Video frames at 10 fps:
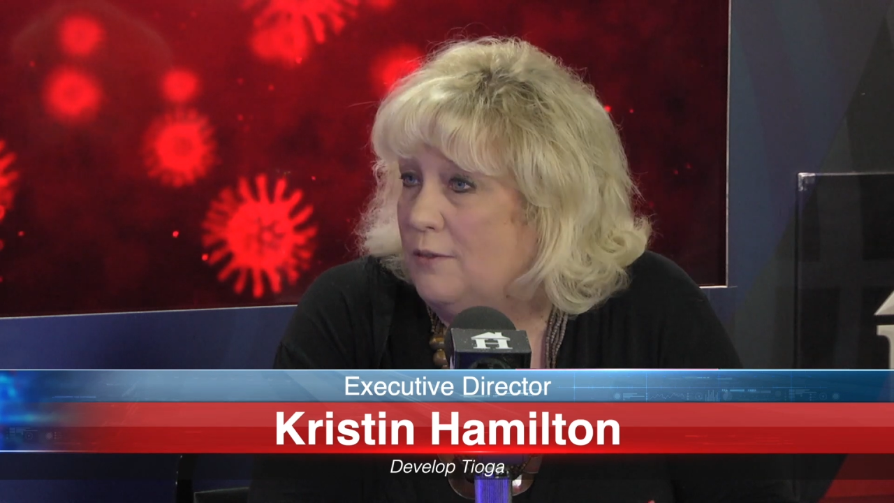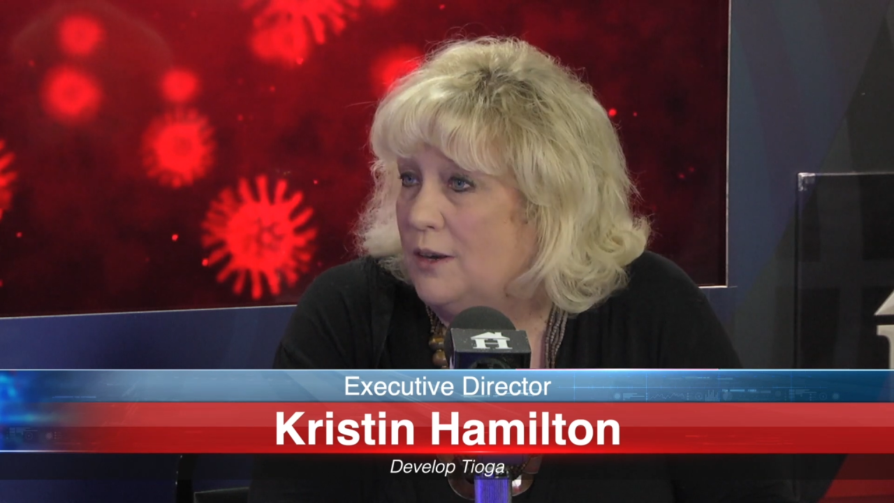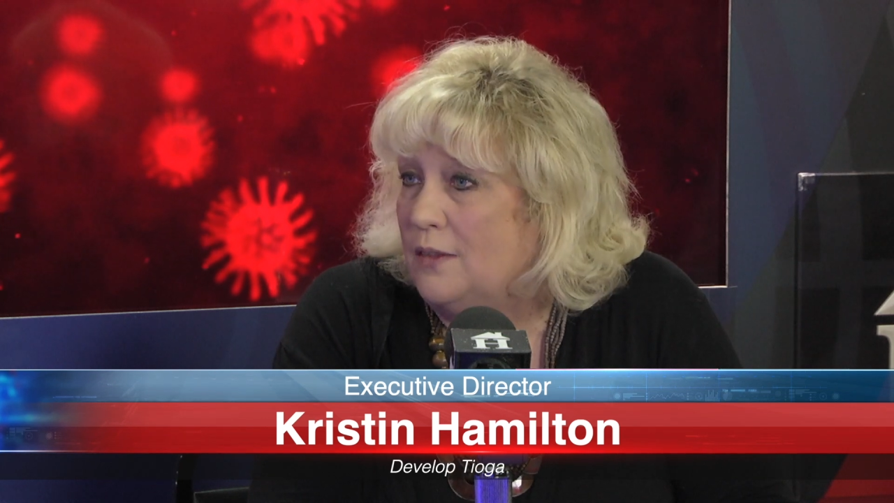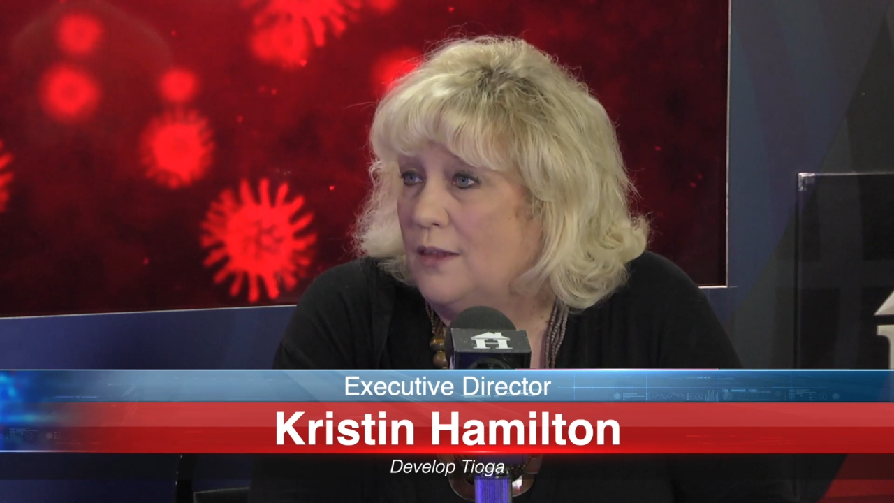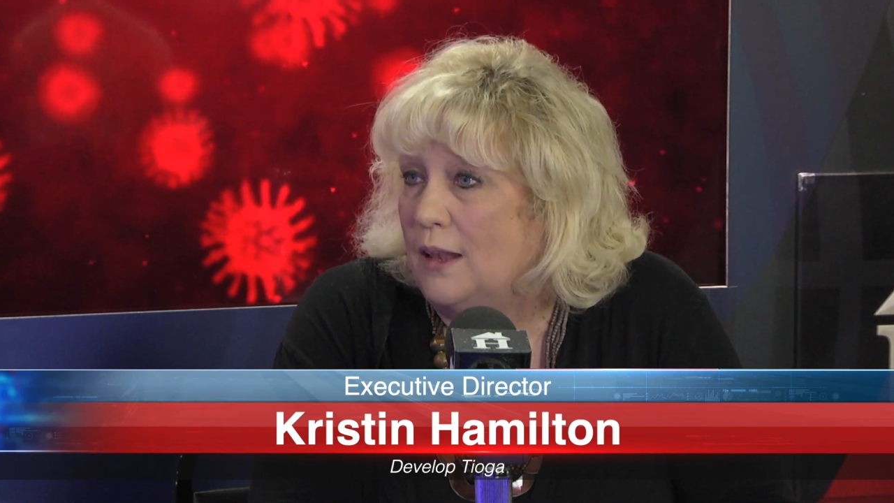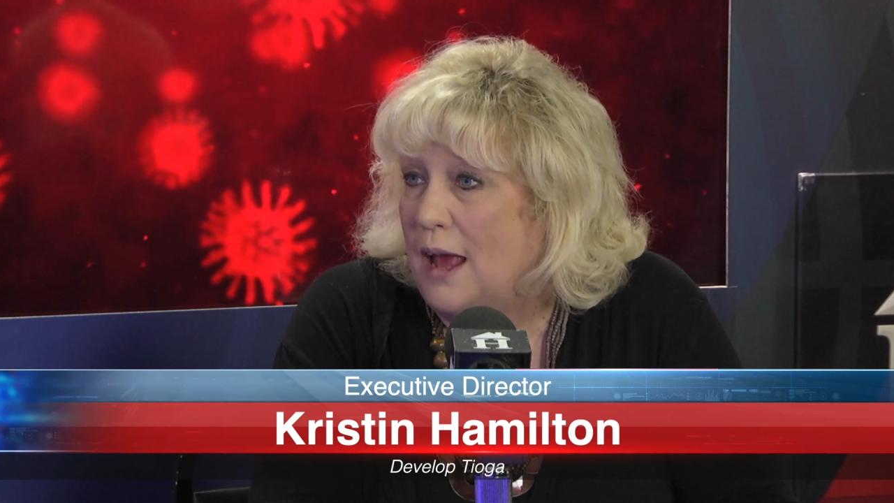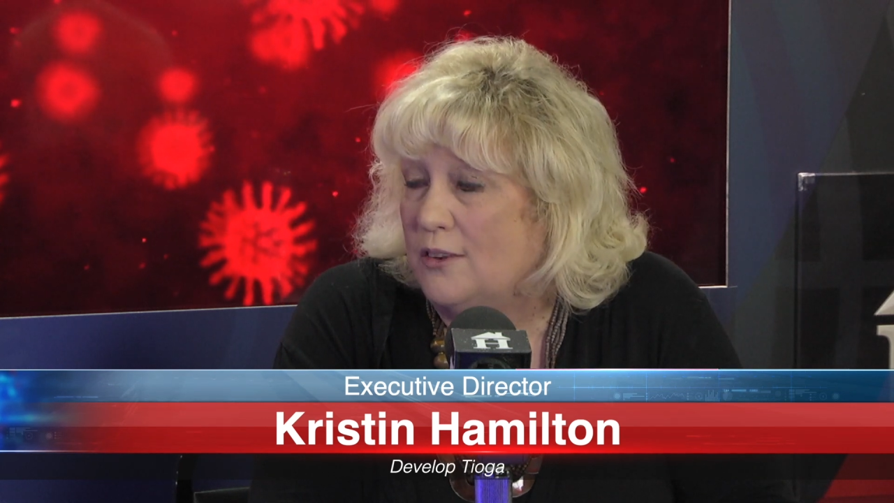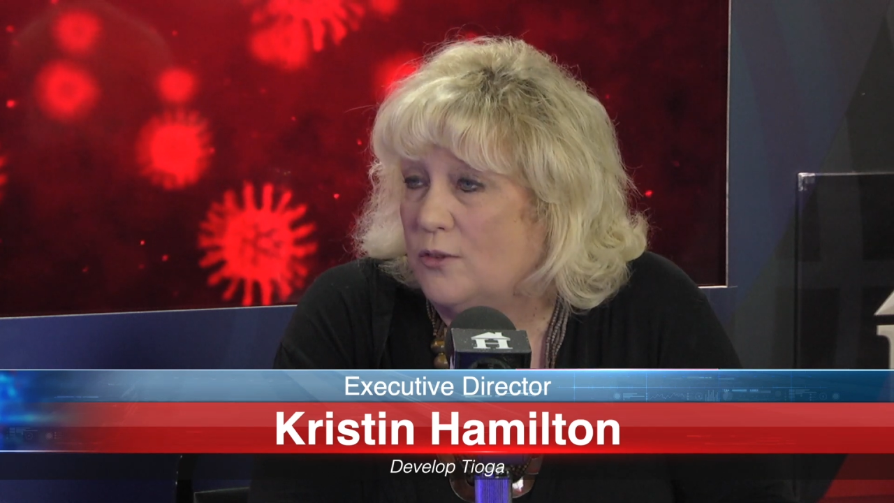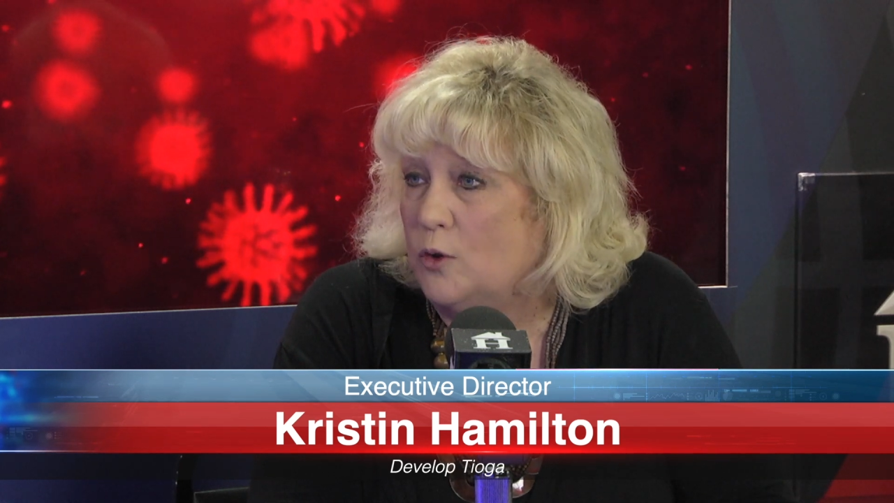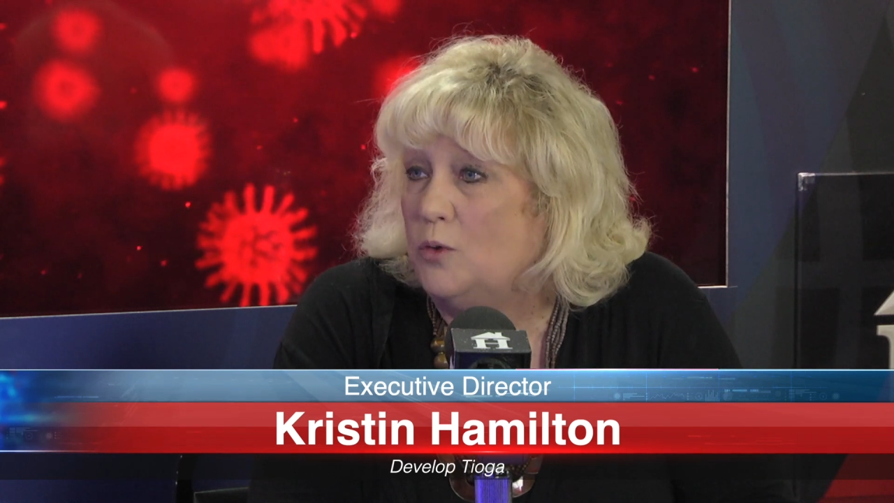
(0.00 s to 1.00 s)
even in the
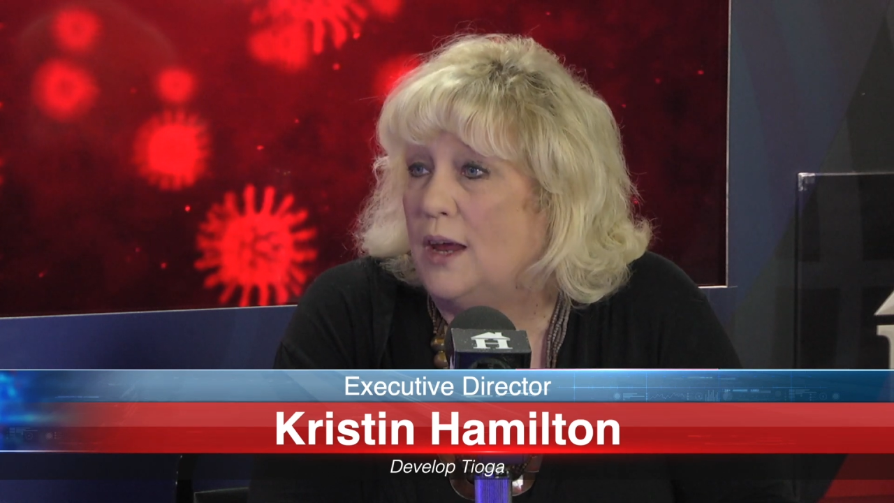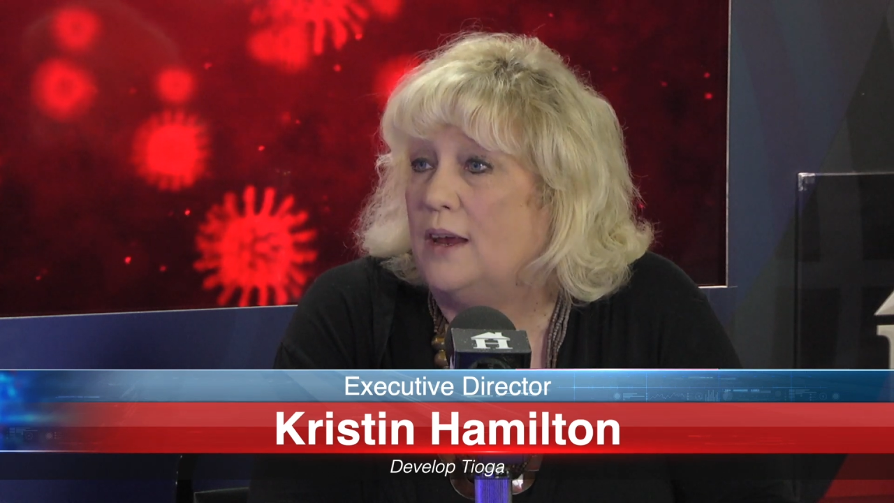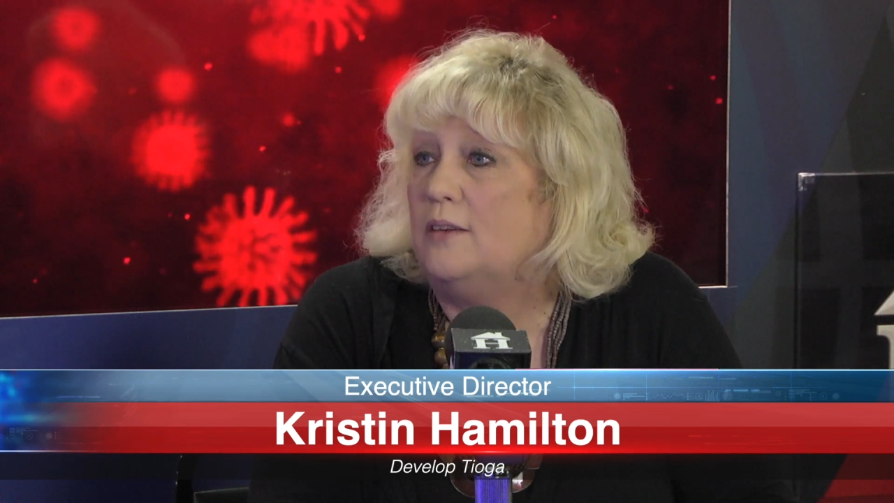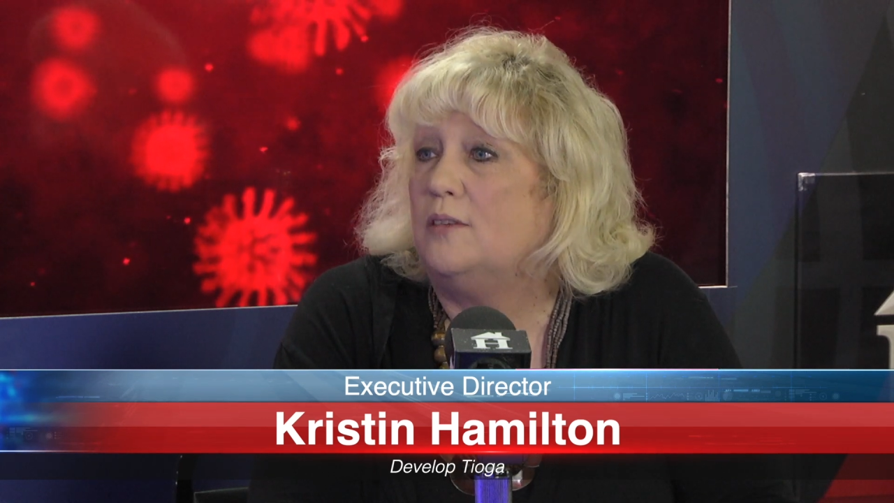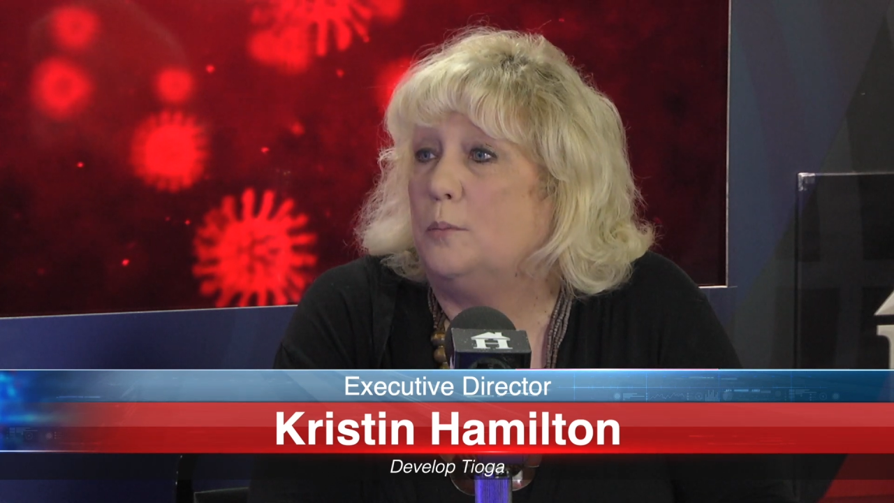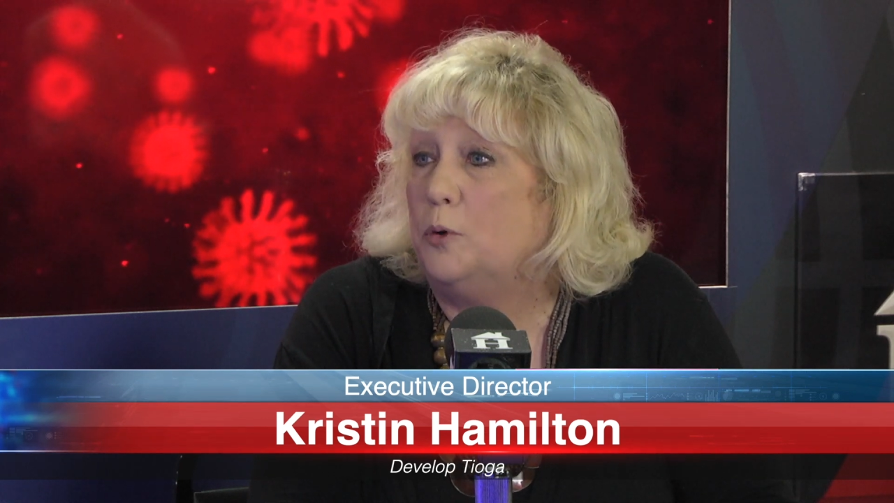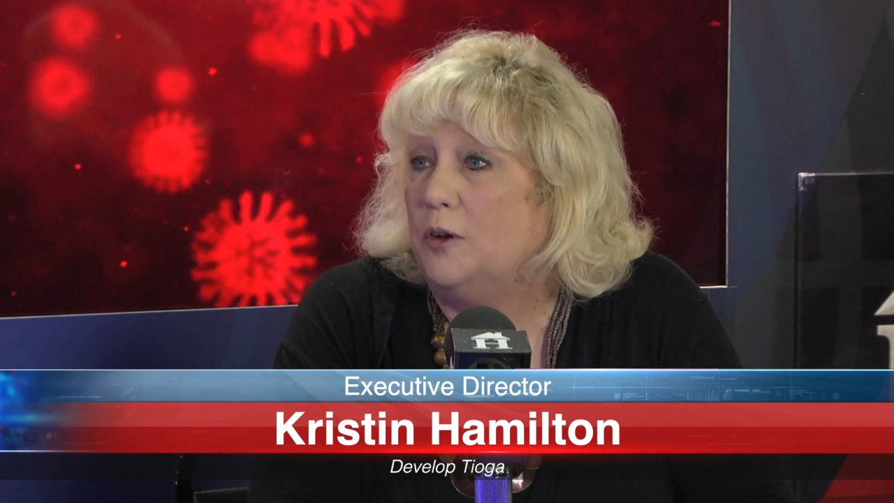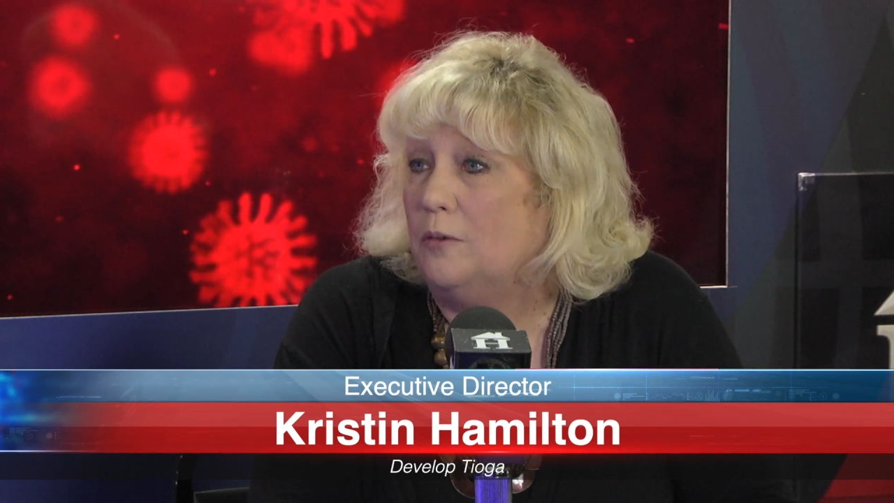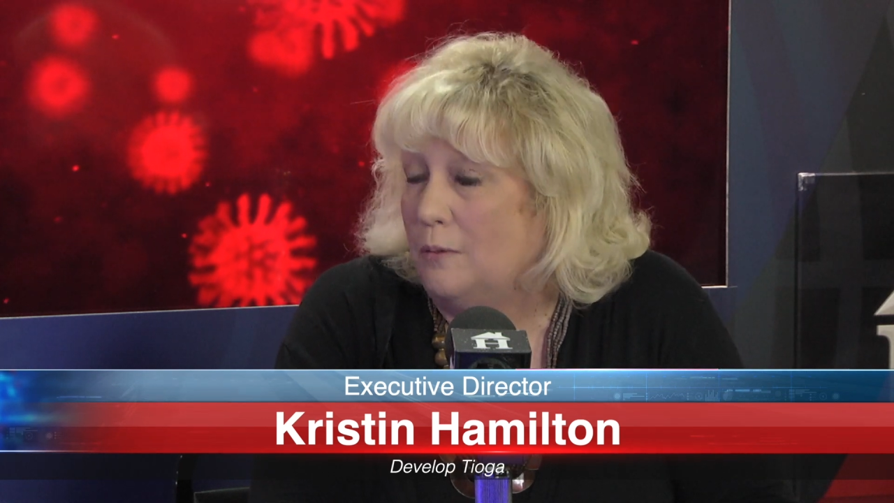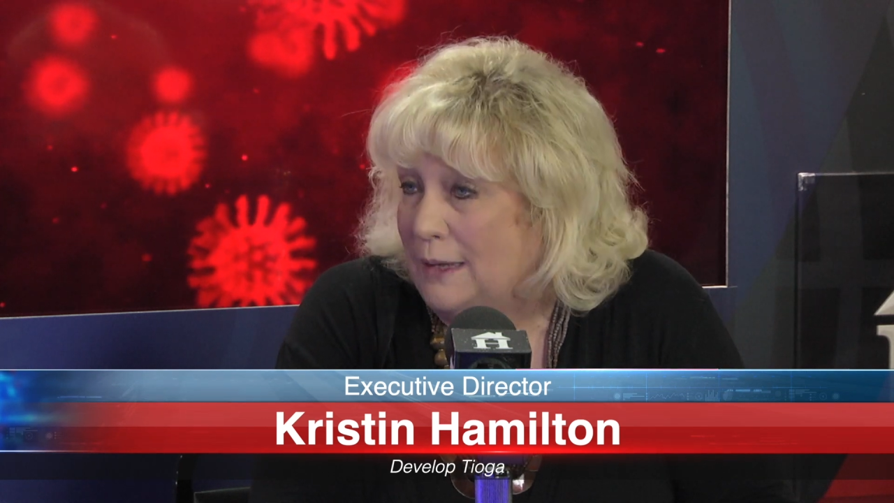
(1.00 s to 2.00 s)
last few days to
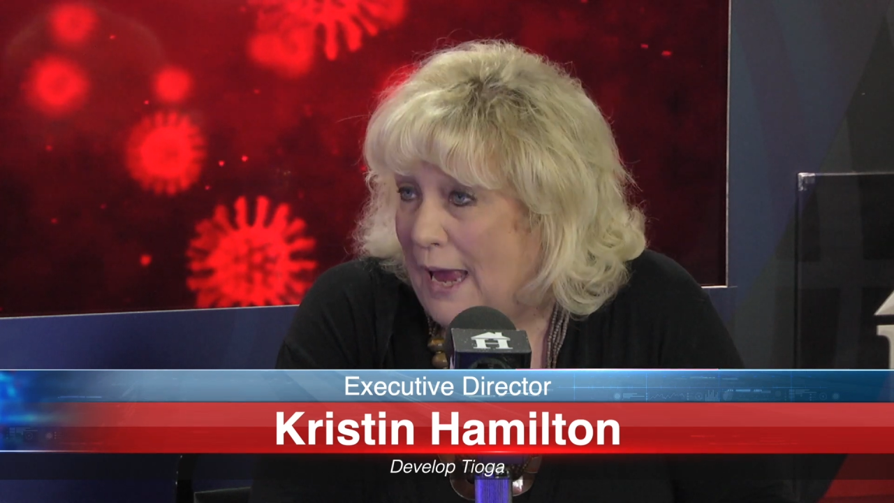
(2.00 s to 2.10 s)
put